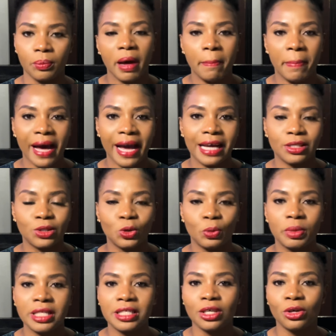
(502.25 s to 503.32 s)
Papaya
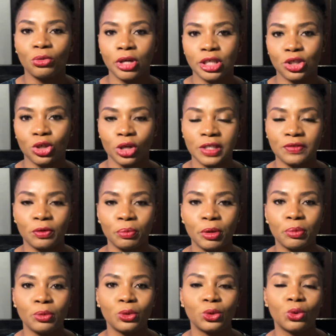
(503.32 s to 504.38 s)
soap is a great choice for
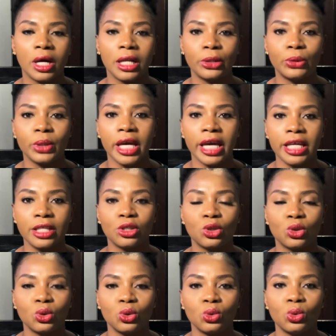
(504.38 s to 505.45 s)
people who are looking
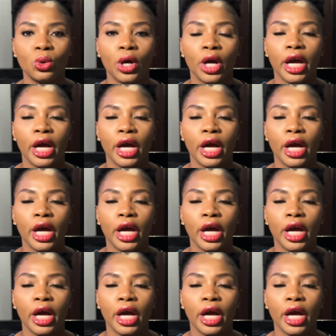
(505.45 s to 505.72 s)
to